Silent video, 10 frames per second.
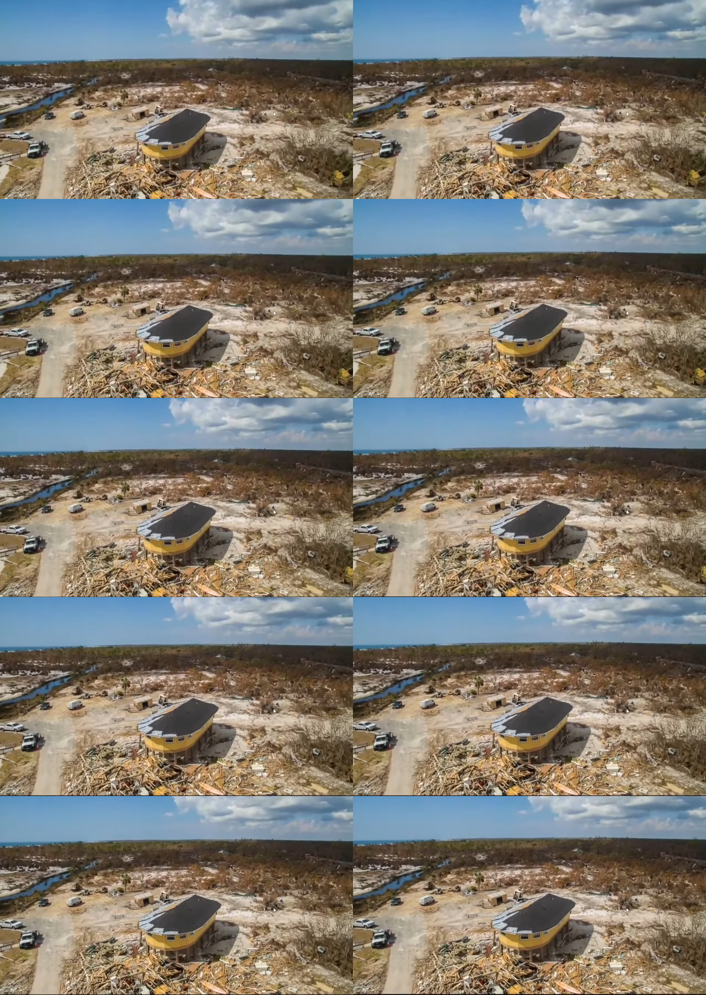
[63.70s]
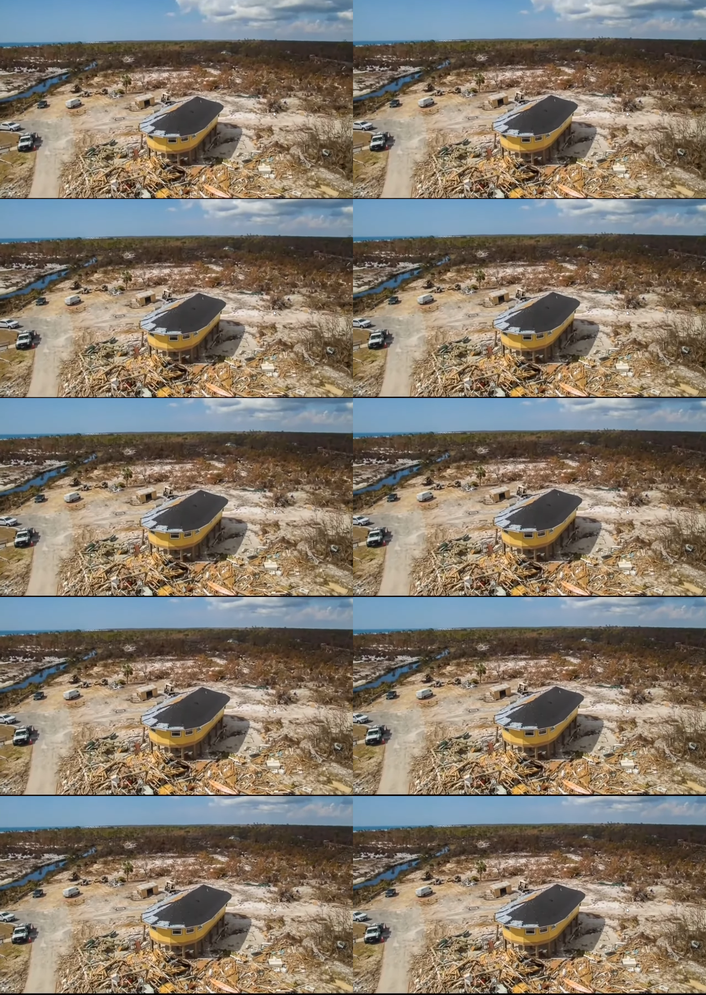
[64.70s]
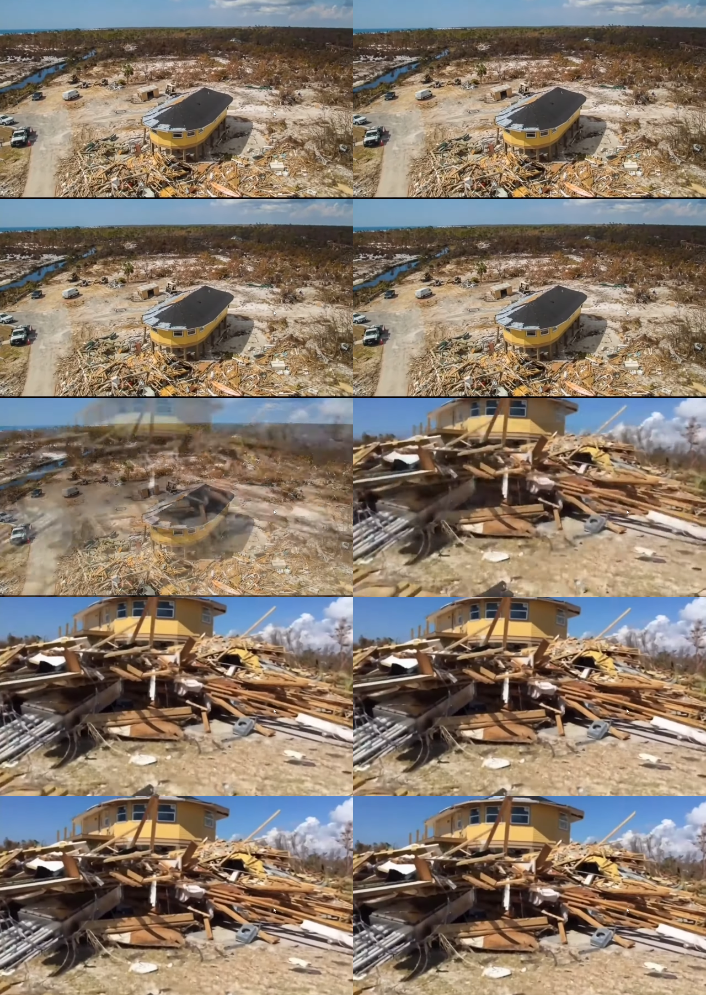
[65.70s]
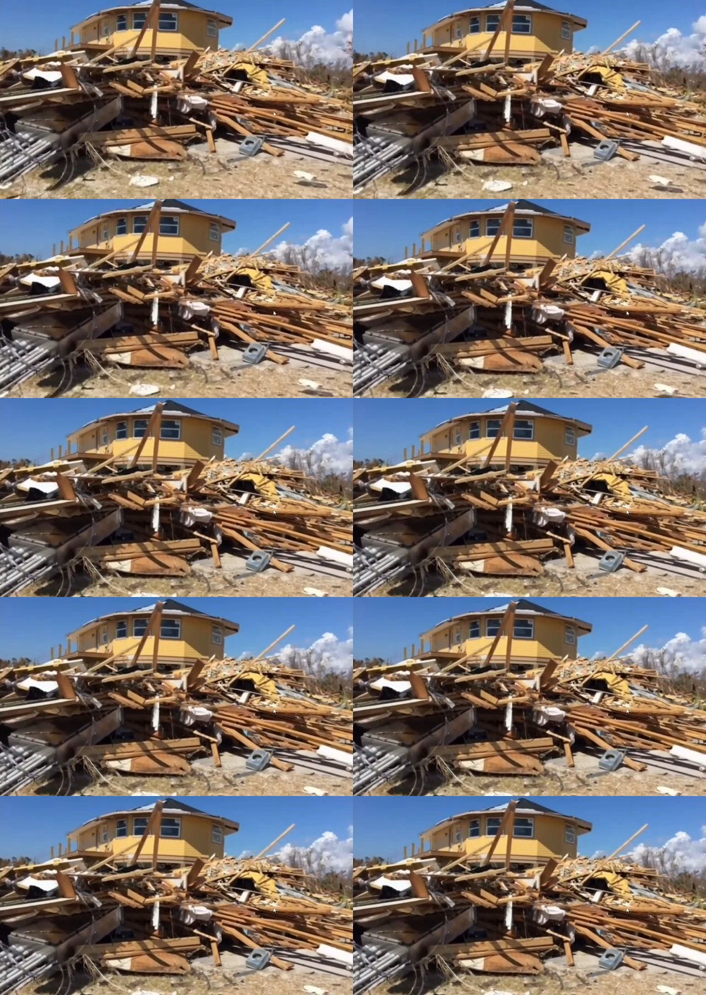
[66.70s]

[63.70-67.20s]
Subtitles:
No face is visible, so there are no lips to read.